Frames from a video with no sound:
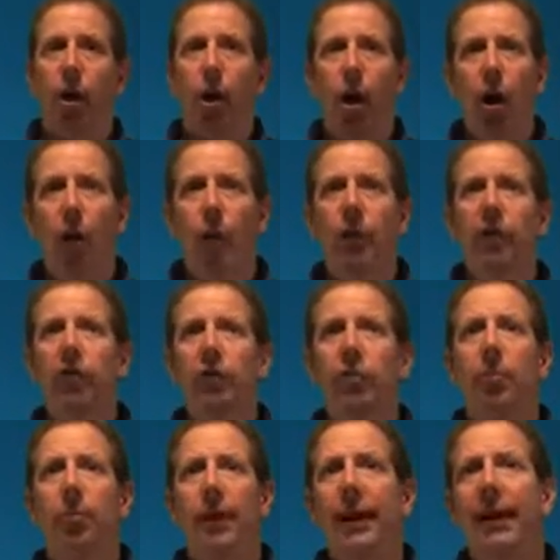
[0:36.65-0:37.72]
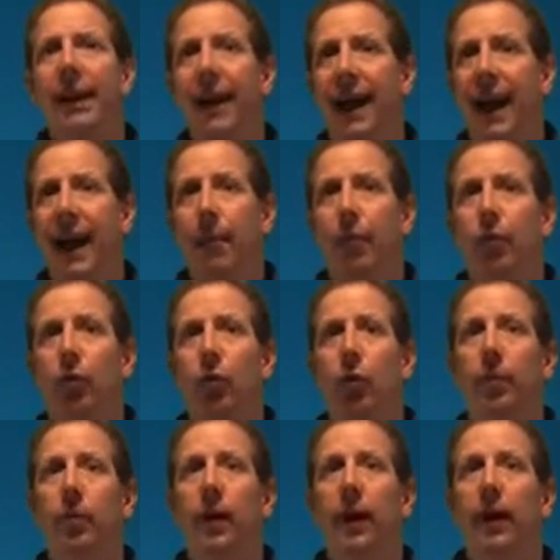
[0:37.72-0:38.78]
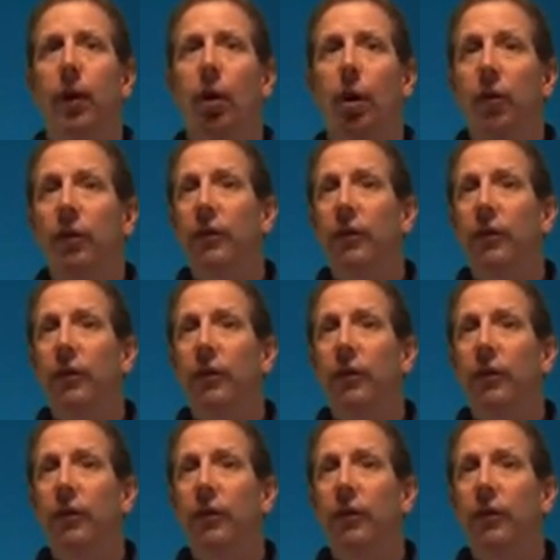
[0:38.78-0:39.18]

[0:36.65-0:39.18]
always make it a habit to apply all